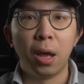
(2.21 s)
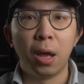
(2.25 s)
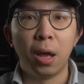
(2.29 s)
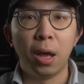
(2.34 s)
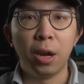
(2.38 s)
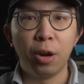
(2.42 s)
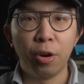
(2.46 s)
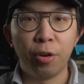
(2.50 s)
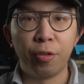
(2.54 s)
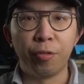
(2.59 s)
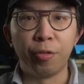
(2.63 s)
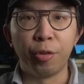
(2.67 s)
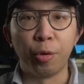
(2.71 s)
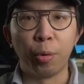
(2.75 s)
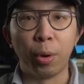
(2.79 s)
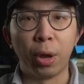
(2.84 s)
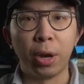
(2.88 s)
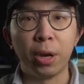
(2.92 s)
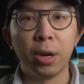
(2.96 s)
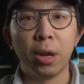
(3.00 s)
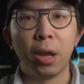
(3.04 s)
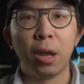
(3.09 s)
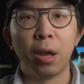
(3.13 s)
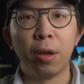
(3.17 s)
Hello
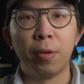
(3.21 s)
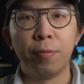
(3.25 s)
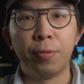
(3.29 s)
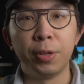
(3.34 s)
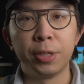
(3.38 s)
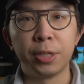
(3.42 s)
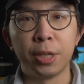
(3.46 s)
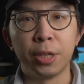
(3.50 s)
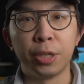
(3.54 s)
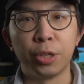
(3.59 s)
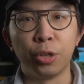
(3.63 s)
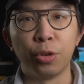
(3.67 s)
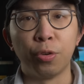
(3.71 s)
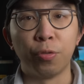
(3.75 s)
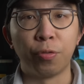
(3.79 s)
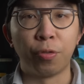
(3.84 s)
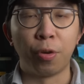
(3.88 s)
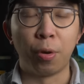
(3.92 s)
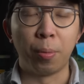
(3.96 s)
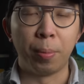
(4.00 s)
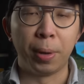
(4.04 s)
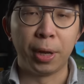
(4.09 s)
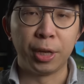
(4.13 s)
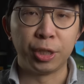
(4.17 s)
everyone, Vincent Teo
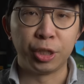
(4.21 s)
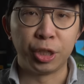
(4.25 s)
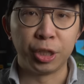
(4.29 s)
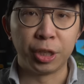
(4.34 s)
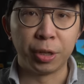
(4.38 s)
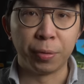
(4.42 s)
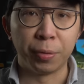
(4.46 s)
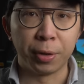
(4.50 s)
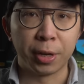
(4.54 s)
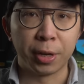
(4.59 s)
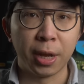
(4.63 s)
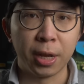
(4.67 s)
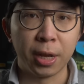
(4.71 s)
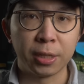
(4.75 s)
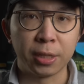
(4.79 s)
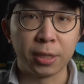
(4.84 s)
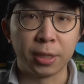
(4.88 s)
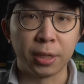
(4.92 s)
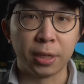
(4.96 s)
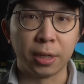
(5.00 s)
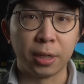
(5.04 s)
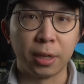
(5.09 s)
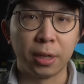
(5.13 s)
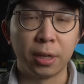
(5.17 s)
from HDTV Test
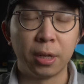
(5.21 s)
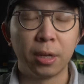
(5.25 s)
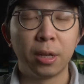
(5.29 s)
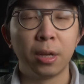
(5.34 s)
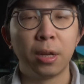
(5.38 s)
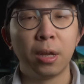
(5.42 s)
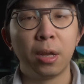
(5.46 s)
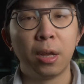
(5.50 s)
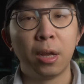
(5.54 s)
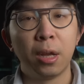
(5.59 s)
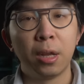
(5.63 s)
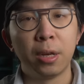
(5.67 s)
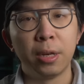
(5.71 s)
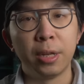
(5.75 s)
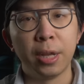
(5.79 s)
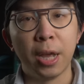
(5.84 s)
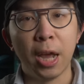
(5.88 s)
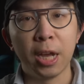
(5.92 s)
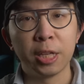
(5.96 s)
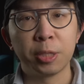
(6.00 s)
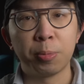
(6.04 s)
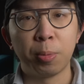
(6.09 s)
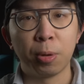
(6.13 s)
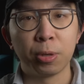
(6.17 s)
here. The
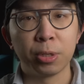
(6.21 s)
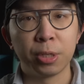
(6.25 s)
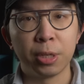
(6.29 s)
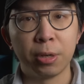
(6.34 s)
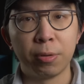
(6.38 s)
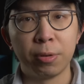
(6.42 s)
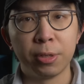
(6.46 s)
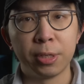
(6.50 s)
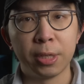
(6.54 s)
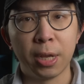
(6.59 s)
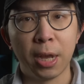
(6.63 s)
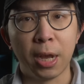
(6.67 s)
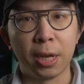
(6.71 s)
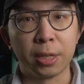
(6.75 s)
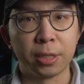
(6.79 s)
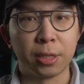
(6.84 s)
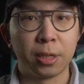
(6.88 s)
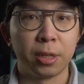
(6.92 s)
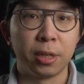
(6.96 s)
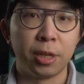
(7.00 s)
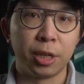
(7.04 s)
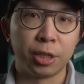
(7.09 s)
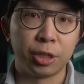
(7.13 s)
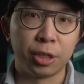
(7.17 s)
Xbox Series
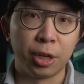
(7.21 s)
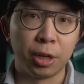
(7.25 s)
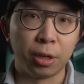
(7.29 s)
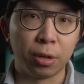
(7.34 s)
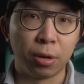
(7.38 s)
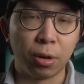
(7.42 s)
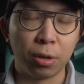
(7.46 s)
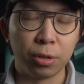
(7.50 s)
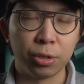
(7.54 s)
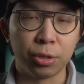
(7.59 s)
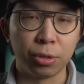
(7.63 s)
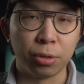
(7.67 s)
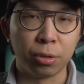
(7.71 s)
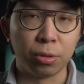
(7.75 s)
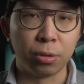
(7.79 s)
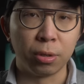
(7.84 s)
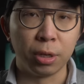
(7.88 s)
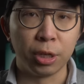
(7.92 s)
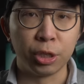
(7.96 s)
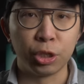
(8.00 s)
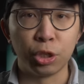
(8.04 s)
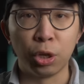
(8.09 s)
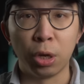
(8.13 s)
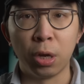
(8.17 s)
X next-gen console
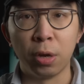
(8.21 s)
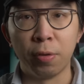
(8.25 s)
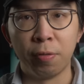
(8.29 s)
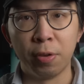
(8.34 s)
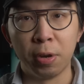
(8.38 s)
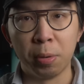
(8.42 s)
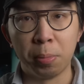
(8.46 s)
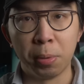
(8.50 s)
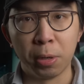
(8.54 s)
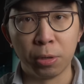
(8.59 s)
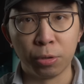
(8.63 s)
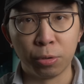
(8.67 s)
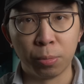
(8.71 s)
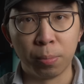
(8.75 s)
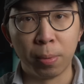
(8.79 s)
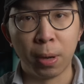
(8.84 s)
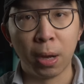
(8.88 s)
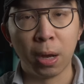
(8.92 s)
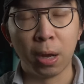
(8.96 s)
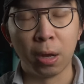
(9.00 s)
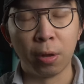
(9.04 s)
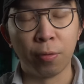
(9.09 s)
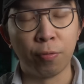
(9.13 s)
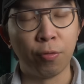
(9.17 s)
is not available to
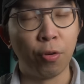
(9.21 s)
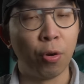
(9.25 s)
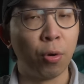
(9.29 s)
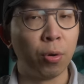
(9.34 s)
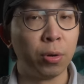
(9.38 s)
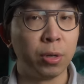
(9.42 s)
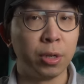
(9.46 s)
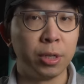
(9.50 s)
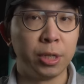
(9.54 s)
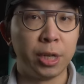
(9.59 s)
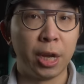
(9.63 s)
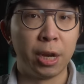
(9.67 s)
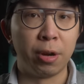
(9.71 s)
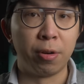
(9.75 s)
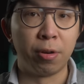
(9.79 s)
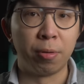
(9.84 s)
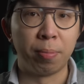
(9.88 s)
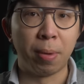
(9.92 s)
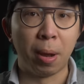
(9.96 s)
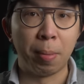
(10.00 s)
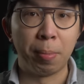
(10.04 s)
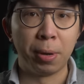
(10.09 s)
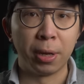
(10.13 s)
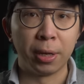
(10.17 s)
buy for the general
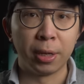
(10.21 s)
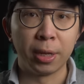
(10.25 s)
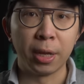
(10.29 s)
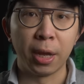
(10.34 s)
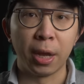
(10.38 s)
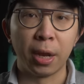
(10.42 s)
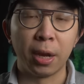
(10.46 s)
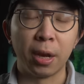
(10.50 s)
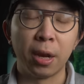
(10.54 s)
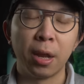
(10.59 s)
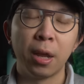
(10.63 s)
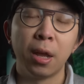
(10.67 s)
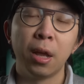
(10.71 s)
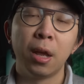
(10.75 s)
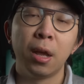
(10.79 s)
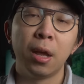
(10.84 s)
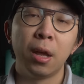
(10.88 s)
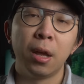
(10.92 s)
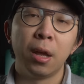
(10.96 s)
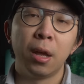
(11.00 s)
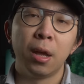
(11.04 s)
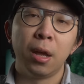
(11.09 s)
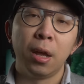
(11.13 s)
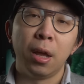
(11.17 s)
public yet.
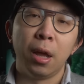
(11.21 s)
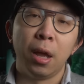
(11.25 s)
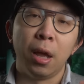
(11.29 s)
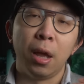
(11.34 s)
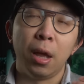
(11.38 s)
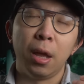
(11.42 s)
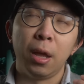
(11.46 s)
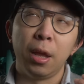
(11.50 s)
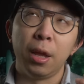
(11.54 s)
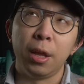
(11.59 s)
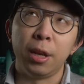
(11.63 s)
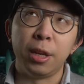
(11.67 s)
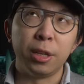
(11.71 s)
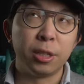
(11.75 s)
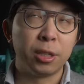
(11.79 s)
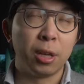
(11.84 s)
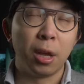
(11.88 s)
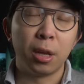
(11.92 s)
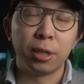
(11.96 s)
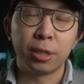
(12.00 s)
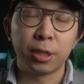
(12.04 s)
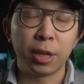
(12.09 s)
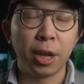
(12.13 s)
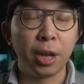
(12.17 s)
It is
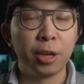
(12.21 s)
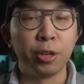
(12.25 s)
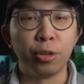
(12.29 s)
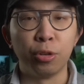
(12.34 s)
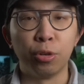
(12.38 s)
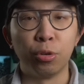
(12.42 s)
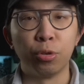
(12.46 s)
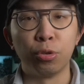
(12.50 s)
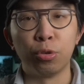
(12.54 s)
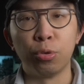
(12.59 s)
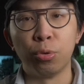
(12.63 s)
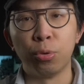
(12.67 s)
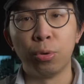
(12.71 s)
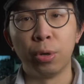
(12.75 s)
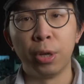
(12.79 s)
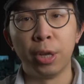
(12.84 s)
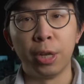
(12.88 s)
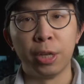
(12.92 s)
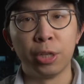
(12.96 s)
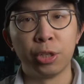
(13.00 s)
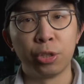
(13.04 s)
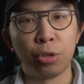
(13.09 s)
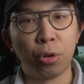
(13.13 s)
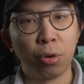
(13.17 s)
scheduled to
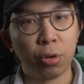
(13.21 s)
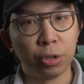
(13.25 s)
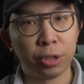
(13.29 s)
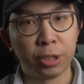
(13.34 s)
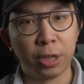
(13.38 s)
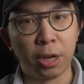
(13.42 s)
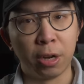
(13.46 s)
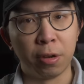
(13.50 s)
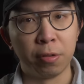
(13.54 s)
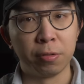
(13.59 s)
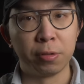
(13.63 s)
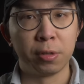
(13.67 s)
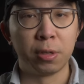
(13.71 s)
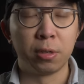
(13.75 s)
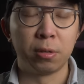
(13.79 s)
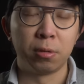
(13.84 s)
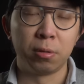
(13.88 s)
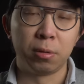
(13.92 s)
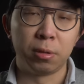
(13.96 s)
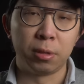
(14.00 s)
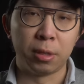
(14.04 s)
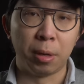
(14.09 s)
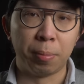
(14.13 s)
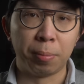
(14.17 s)
hit store shelves
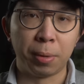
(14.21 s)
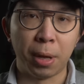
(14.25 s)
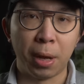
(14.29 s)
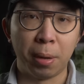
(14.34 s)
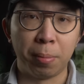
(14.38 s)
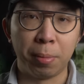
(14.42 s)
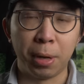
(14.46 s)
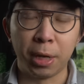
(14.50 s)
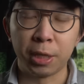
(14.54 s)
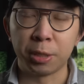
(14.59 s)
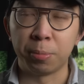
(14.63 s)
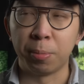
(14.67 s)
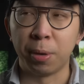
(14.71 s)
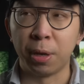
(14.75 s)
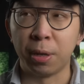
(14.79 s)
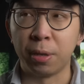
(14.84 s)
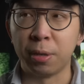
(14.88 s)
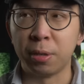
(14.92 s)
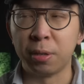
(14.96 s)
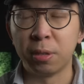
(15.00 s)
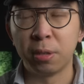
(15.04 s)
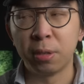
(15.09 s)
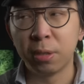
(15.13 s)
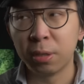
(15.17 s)
sometime next
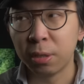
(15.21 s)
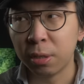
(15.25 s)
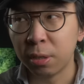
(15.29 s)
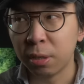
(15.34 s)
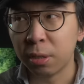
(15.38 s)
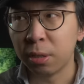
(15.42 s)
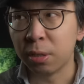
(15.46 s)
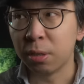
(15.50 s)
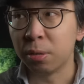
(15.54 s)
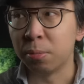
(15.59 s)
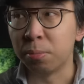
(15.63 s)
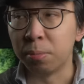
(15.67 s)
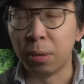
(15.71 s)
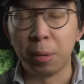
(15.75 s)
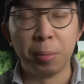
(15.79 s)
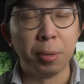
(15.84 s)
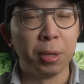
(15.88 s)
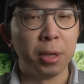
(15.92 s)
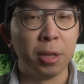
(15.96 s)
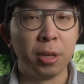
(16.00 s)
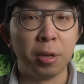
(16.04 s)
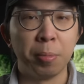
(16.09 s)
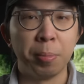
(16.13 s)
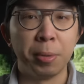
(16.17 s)
month,
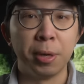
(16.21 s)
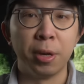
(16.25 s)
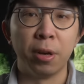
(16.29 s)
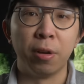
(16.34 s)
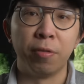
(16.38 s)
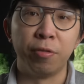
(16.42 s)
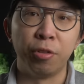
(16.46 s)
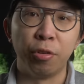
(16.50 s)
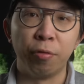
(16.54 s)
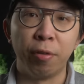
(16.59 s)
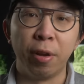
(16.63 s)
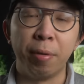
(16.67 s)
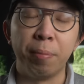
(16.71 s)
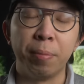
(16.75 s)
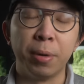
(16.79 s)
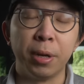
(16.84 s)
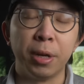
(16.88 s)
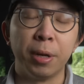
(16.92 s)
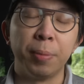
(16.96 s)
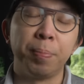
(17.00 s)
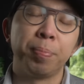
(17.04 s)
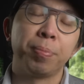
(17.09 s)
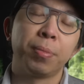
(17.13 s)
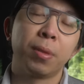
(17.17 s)
maybe in the middle of
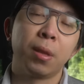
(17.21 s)
November.